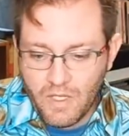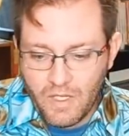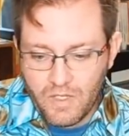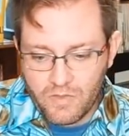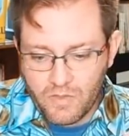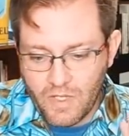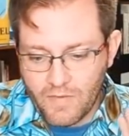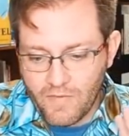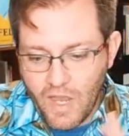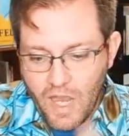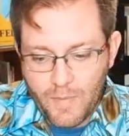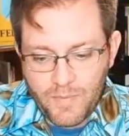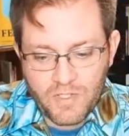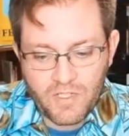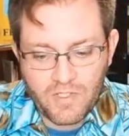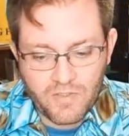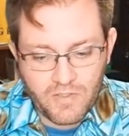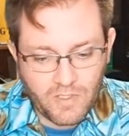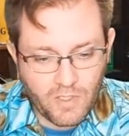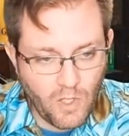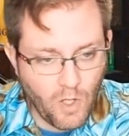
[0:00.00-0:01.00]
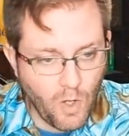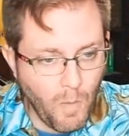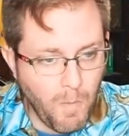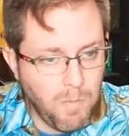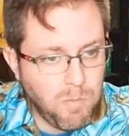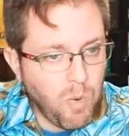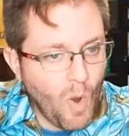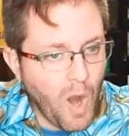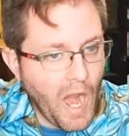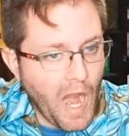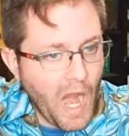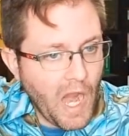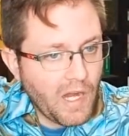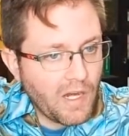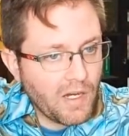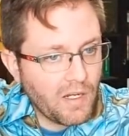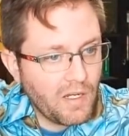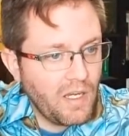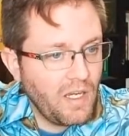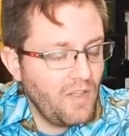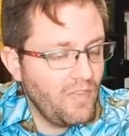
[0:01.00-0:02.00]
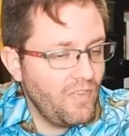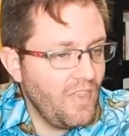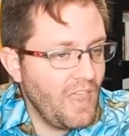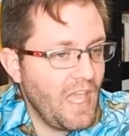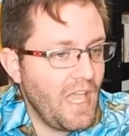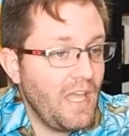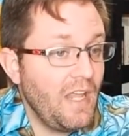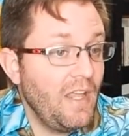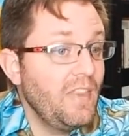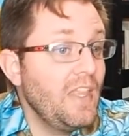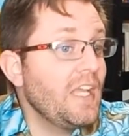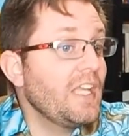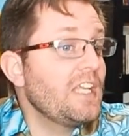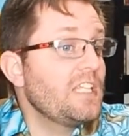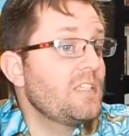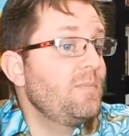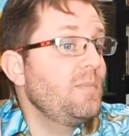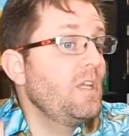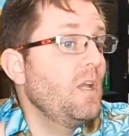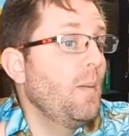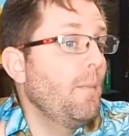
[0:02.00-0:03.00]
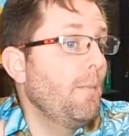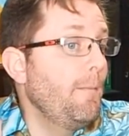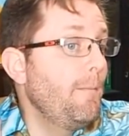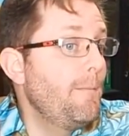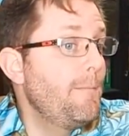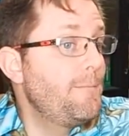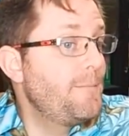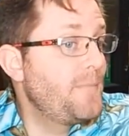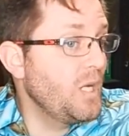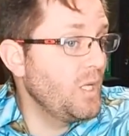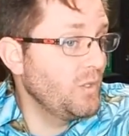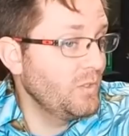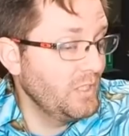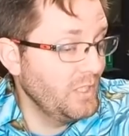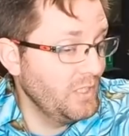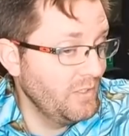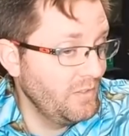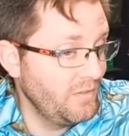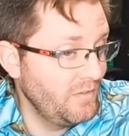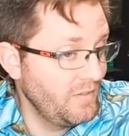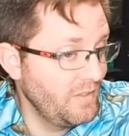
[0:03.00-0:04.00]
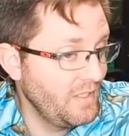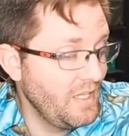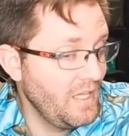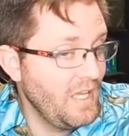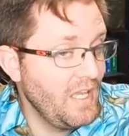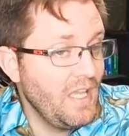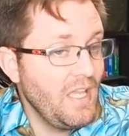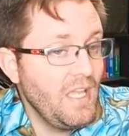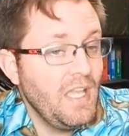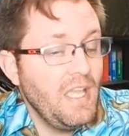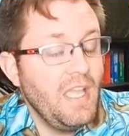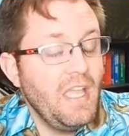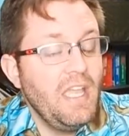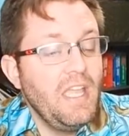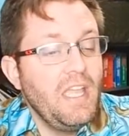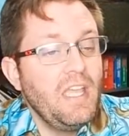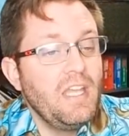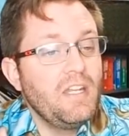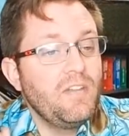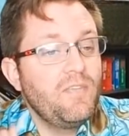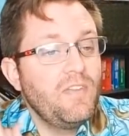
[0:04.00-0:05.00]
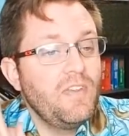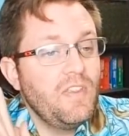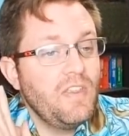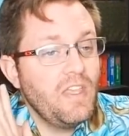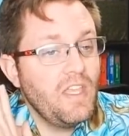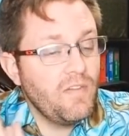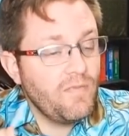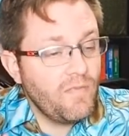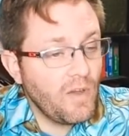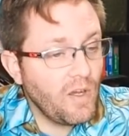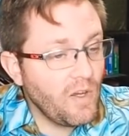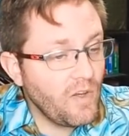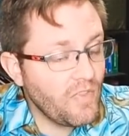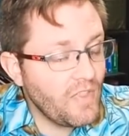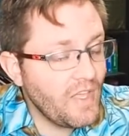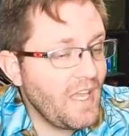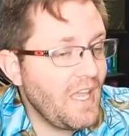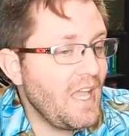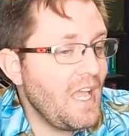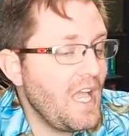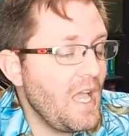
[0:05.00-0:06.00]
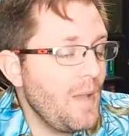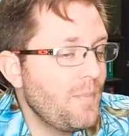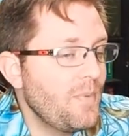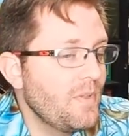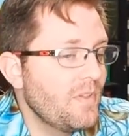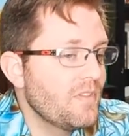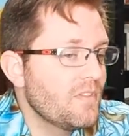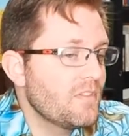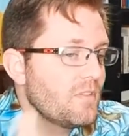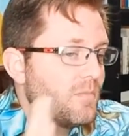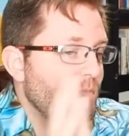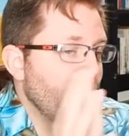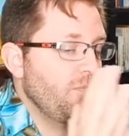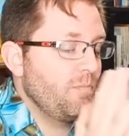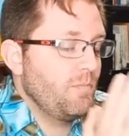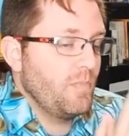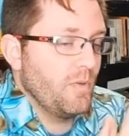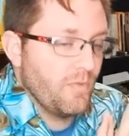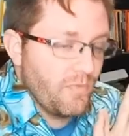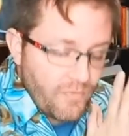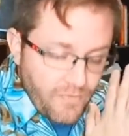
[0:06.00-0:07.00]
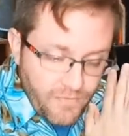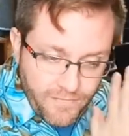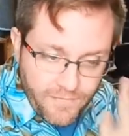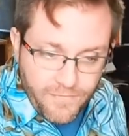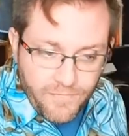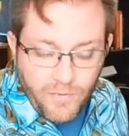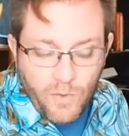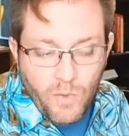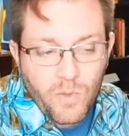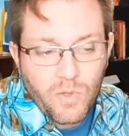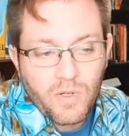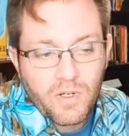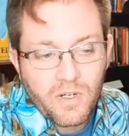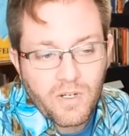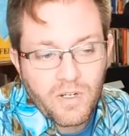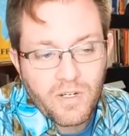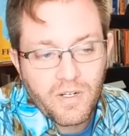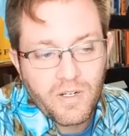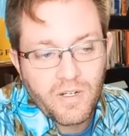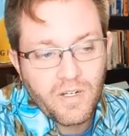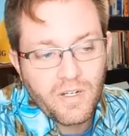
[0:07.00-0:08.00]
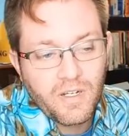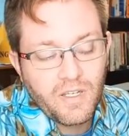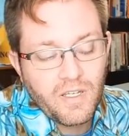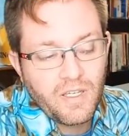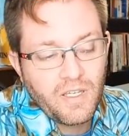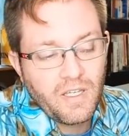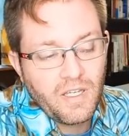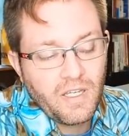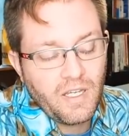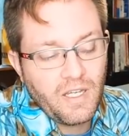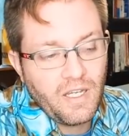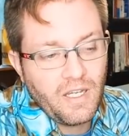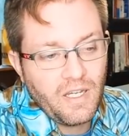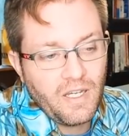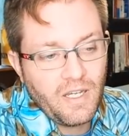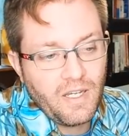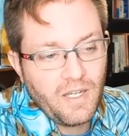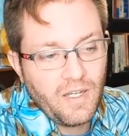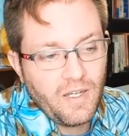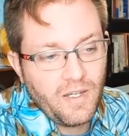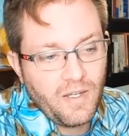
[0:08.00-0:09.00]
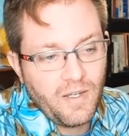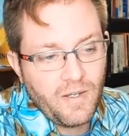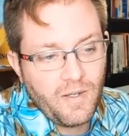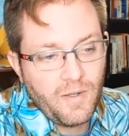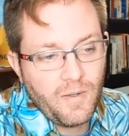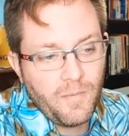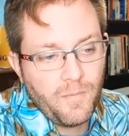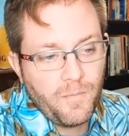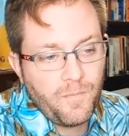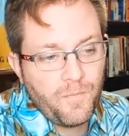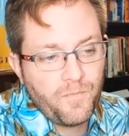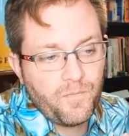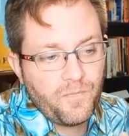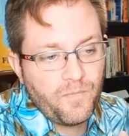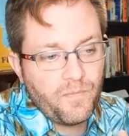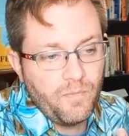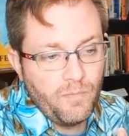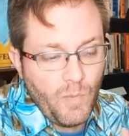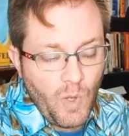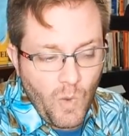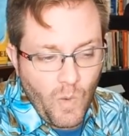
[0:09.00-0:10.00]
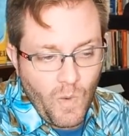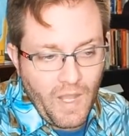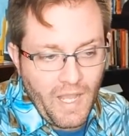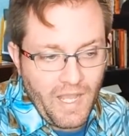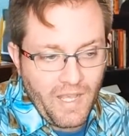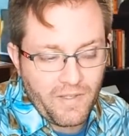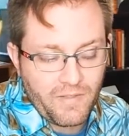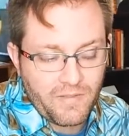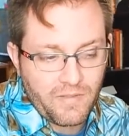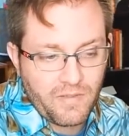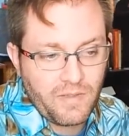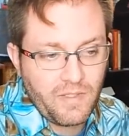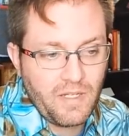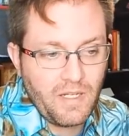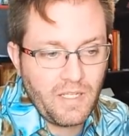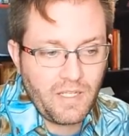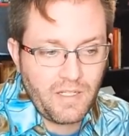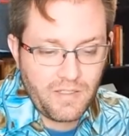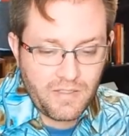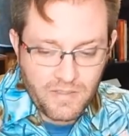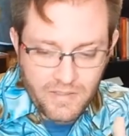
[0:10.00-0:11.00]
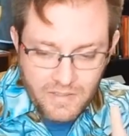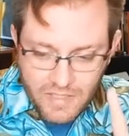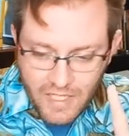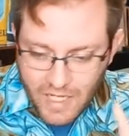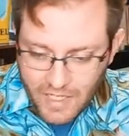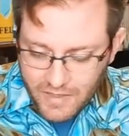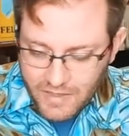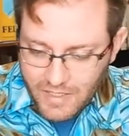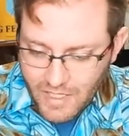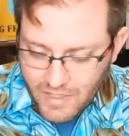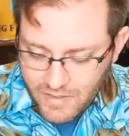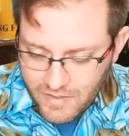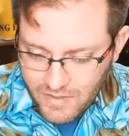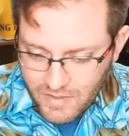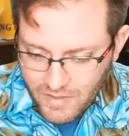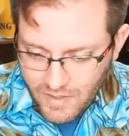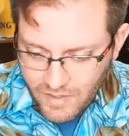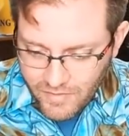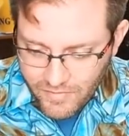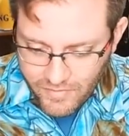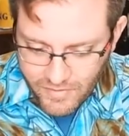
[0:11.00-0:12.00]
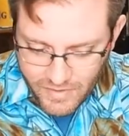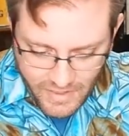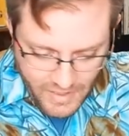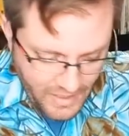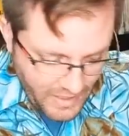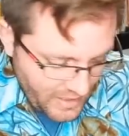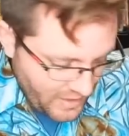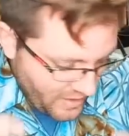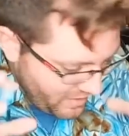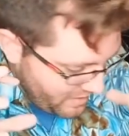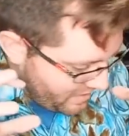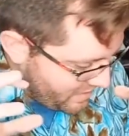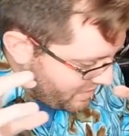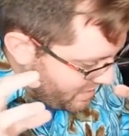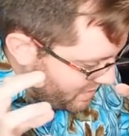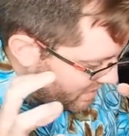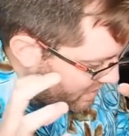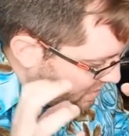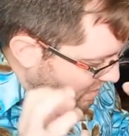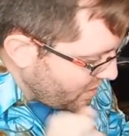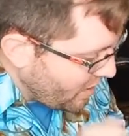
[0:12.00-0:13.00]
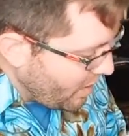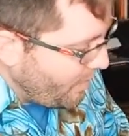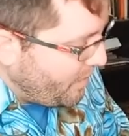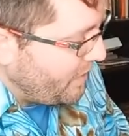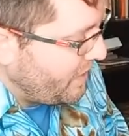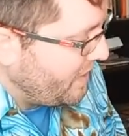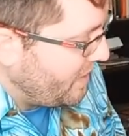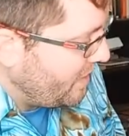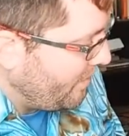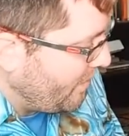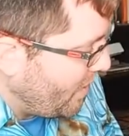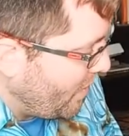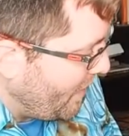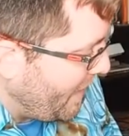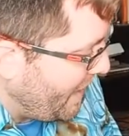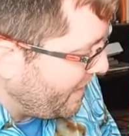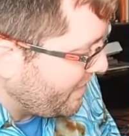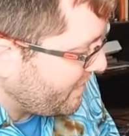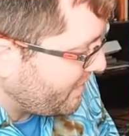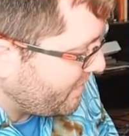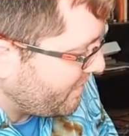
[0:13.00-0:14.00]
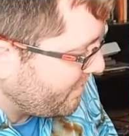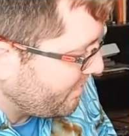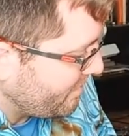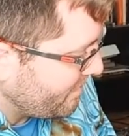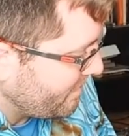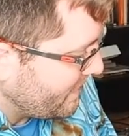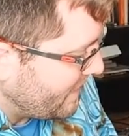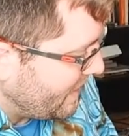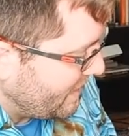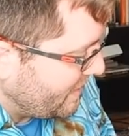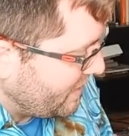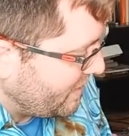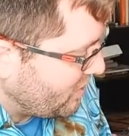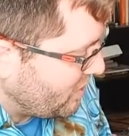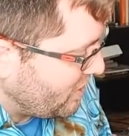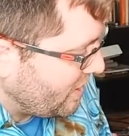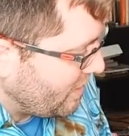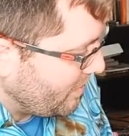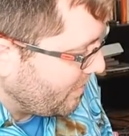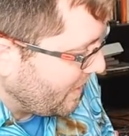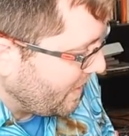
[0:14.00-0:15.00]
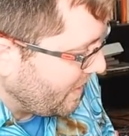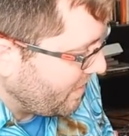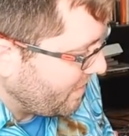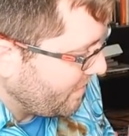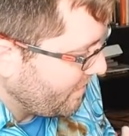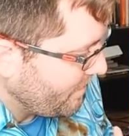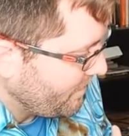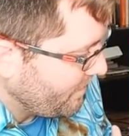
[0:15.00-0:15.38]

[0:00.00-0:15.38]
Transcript: So I have options that go boing on that, and that gets me a boatload. And if it, if all that happens before uh, MOASS, then I can take that stuff and I can dump it into MOASS, into GME.